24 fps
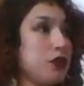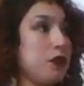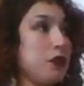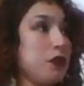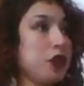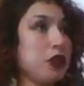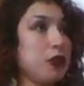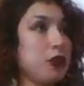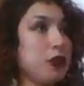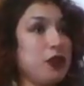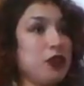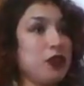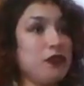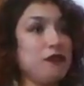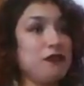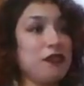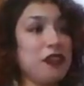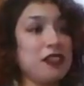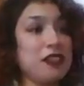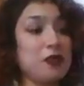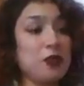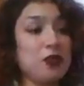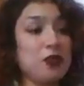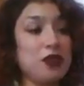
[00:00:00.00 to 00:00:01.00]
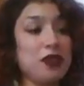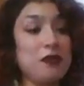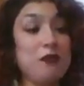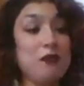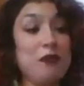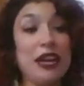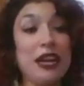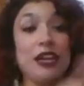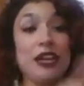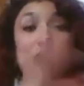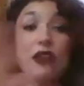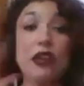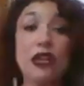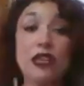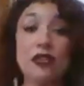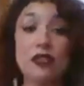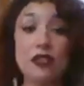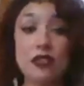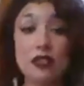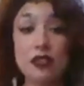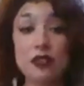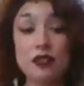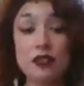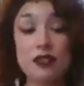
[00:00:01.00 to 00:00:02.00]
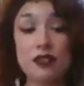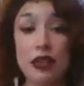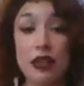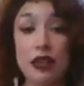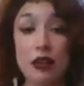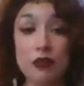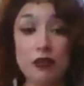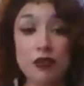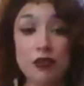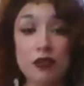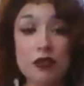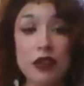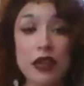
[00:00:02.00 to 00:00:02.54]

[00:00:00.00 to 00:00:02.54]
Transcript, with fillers: The monarch butterflies will then migrate south.